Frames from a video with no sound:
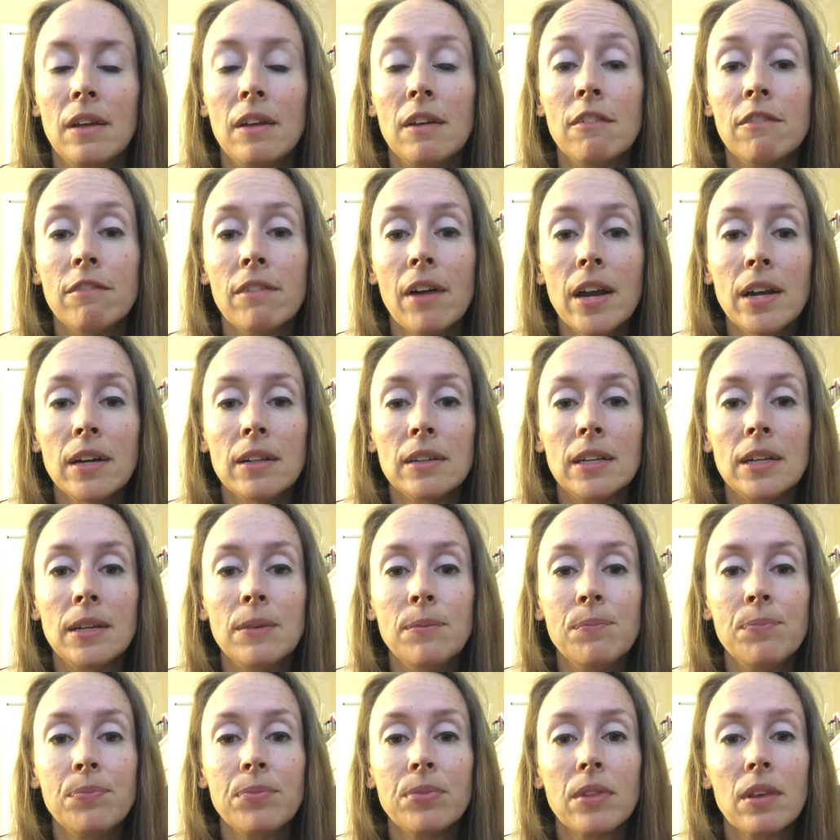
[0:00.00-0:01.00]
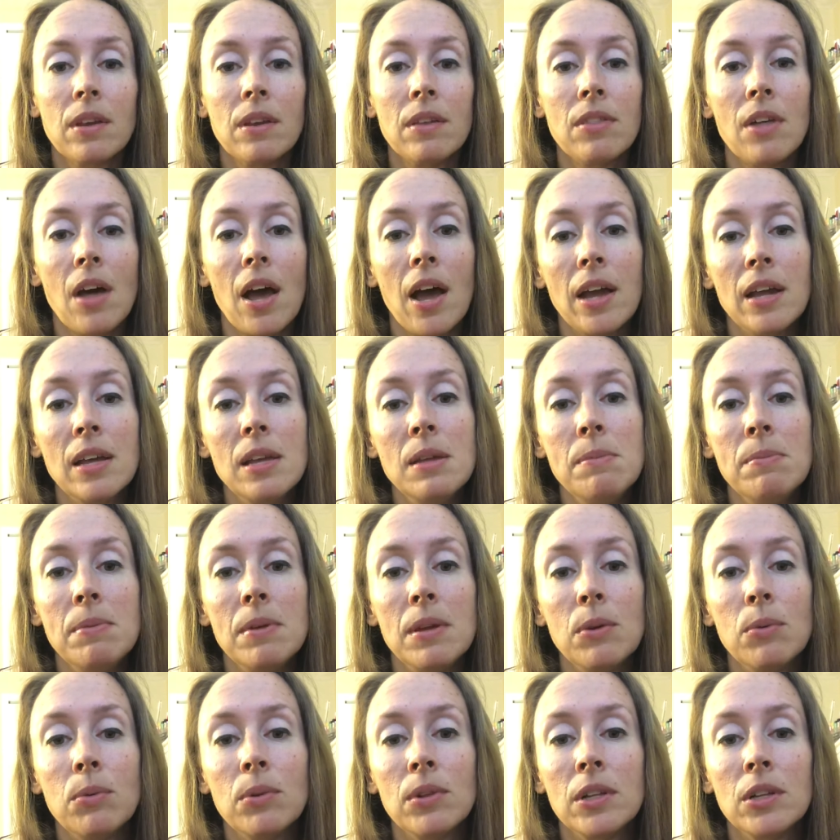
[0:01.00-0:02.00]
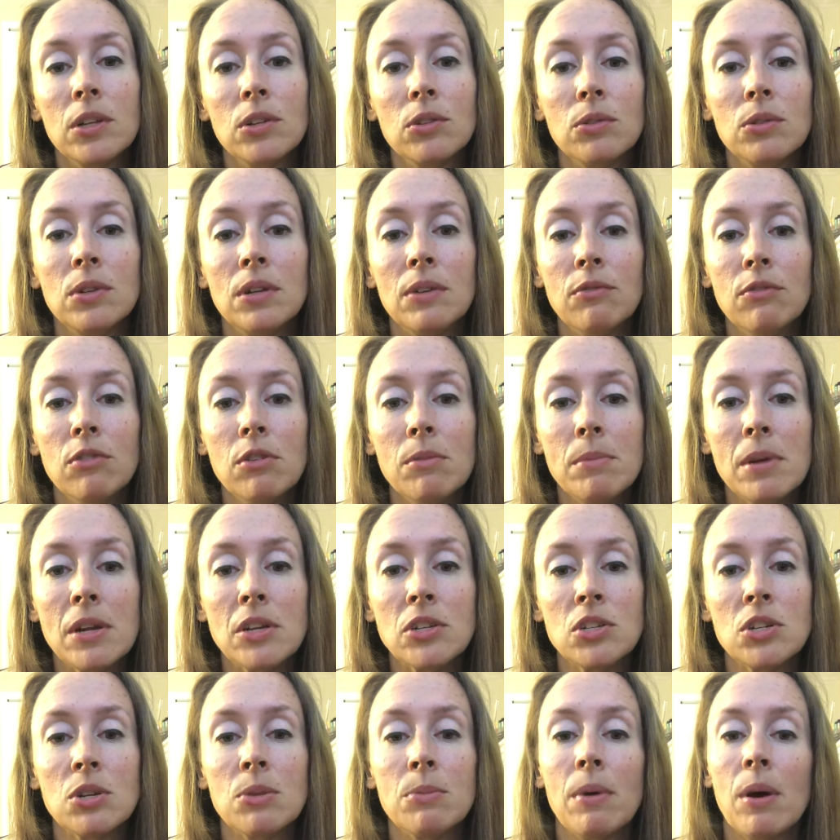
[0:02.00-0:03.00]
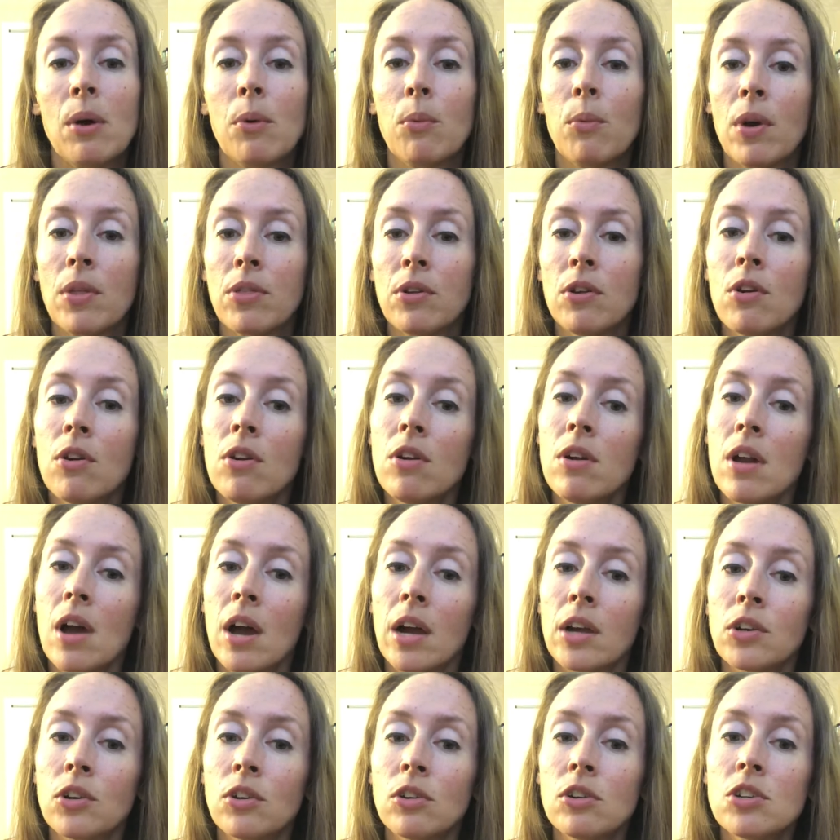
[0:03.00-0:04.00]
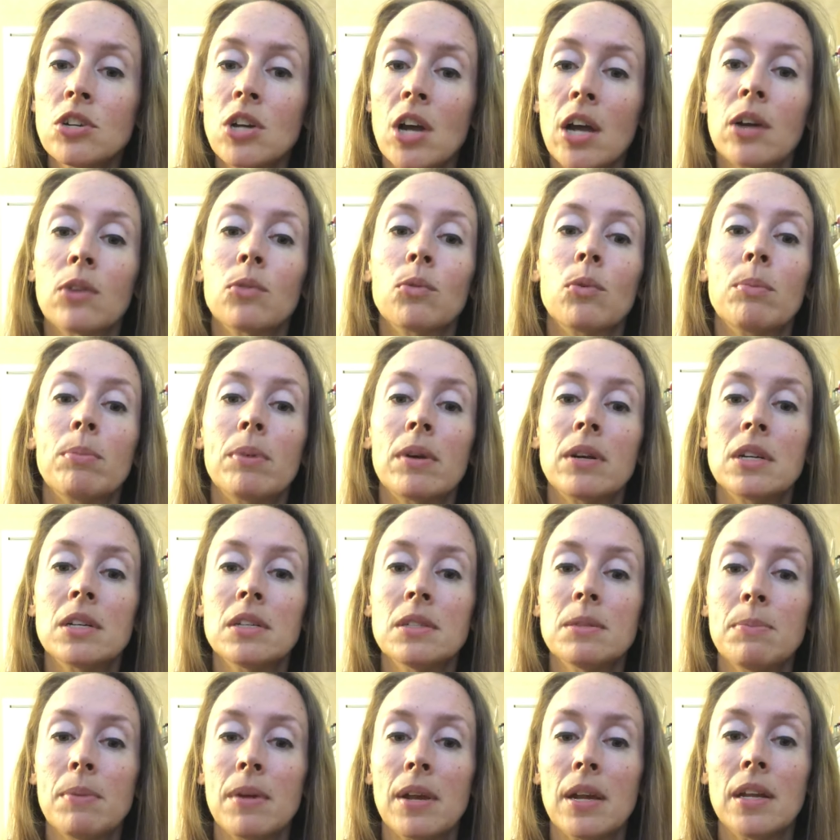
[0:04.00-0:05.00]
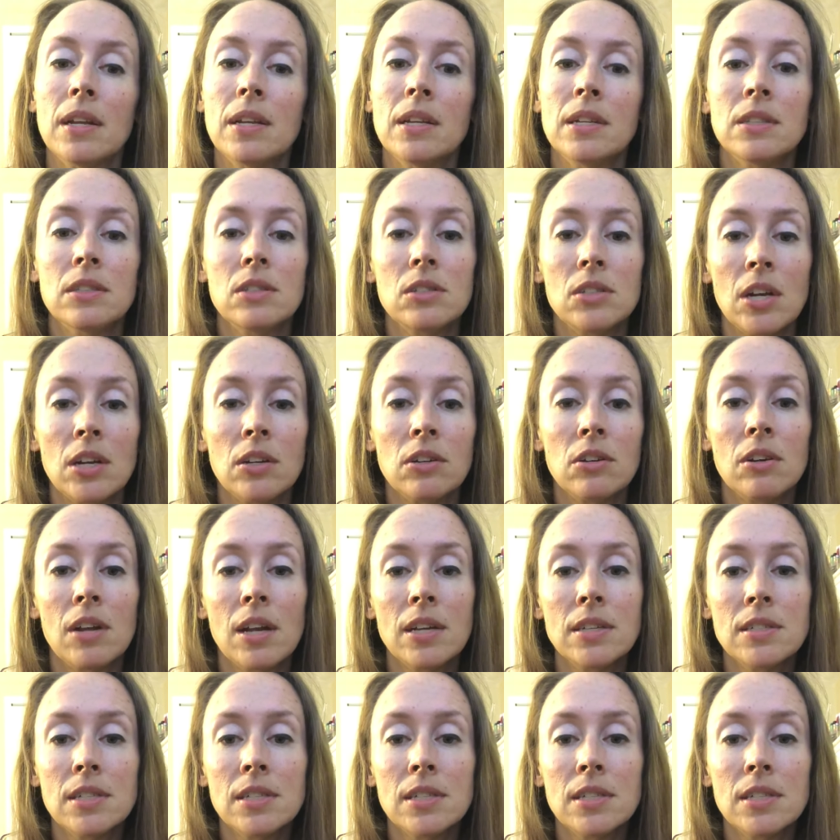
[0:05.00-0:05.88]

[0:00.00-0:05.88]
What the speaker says: Finally, the IEP will include information about whether or not your child will participate in standardized